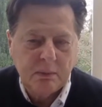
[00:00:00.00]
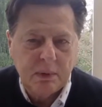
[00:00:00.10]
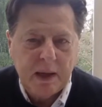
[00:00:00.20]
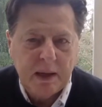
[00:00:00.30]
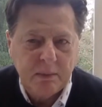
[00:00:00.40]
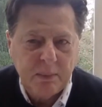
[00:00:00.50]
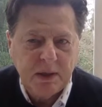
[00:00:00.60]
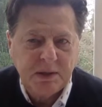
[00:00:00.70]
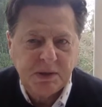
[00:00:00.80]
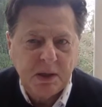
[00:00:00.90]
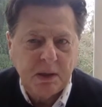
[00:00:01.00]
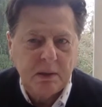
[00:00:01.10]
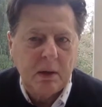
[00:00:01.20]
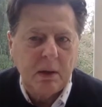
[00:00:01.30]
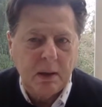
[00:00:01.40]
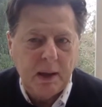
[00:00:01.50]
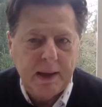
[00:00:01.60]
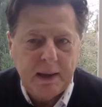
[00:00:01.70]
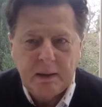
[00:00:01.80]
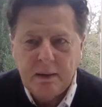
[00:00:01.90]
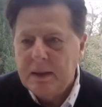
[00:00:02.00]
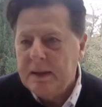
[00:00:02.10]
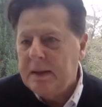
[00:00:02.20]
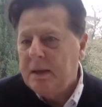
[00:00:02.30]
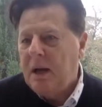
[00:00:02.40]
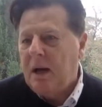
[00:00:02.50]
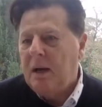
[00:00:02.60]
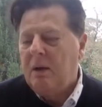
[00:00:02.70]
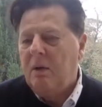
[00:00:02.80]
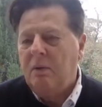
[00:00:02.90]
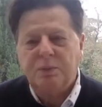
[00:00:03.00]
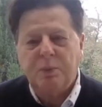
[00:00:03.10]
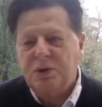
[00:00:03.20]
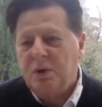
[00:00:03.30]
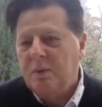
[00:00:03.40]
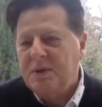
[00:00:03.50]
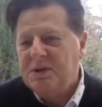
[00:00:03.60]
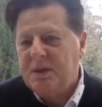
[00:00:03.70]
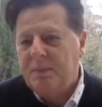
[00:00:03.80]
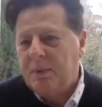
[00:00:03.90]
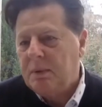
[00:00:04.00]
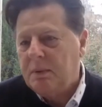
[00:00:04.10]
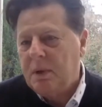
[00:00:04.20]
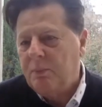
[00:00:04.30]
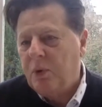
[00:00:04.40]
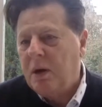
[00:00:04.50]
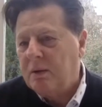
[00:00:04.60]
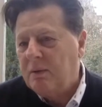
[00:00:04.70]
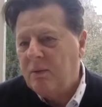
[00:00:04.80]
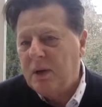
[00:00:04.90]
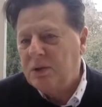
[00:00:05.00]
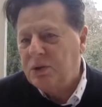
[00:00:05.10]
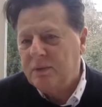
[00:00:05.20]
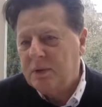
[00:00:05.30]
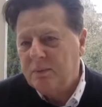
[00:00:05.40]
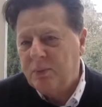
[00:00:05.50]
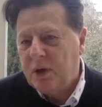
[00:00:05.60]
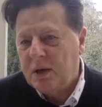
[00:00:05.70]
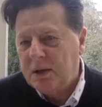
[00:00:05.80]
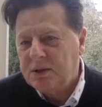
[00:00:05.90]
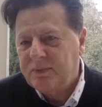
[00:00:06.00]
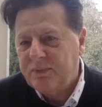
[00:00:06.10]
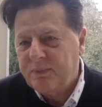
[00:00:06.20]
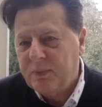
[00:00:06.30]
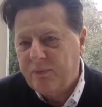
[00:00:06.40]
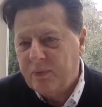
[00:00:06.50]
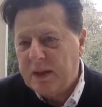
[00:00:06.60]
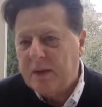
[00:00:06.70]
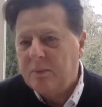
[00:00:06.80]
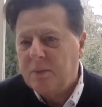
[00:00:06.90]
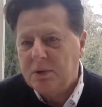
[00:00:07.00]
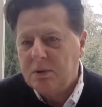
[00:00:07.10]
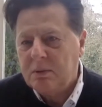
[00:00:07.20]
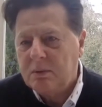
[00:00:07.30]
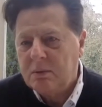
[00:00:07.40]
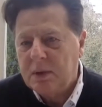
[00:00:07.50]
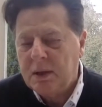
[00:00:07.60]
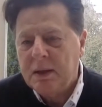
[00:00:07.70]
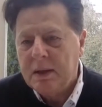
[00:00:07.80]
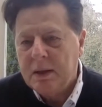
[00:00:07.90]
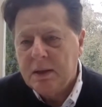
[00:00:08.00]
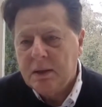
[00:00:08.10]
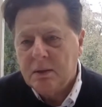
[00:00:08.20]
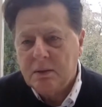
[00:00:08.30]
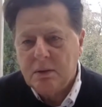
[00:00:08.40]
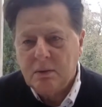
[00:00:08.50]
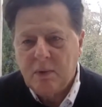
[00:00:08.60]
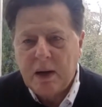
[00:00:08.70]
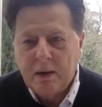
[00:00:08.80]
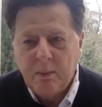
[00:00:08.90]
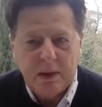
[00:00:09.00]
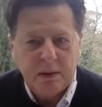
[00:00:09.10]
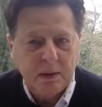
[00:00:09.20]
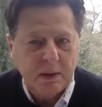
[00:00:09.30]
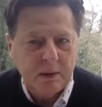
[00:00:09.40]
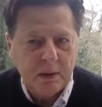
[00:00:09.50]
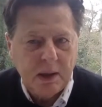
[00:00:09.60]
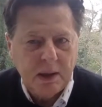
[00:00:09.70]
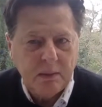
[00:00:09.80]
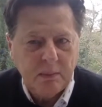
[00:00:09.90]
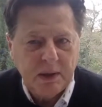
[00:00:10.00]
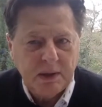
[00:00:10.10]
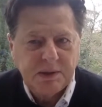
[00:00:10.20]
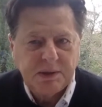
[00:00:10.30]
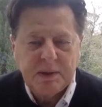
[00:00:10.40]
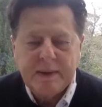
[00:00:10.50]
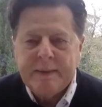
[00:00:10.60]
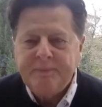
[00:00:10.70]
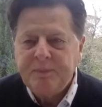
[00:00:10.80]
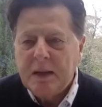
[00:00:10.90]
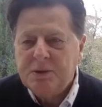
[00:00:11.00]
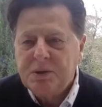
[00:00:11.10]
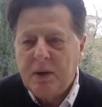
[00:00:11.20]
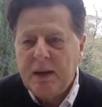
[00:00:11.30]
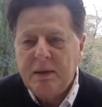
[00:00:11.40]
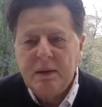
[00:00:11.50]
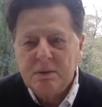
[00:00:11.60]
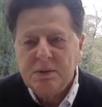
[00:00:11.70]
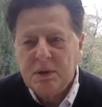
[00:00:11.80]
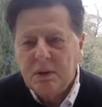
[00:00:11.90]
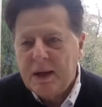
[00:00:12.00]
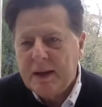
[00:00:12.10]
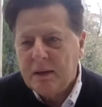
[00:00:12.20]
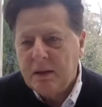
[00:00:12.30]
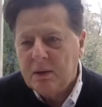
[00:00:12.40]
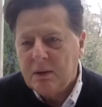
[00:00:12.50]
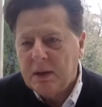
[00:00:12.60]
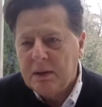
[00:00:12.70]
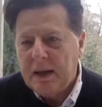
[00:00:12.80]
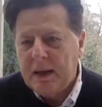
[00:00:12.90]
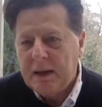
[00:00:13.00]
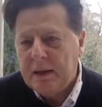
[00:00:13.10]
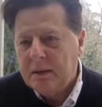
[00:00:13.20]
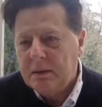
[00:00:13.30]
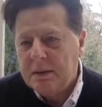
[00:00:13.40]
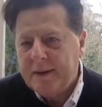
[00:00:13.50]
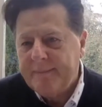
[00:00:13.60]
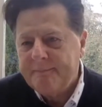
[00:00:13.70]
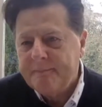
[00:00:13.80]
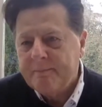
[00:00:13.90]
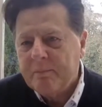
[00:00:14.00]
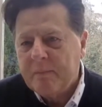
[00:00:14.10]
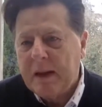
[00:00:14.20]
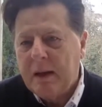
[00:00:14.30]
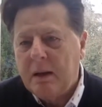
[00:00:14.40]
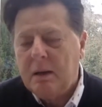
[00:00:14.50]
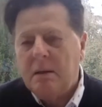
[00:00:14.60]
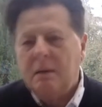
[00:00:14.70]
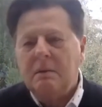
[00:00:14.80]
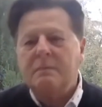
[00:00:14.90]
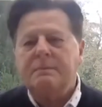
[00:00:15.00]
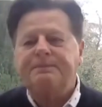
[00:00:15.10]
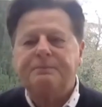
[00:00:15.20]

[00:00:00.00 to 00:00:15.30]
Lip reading: land-based and online, which opens up a broader range of good products for them to recommend to their client base. So I think there's a lot here, and um,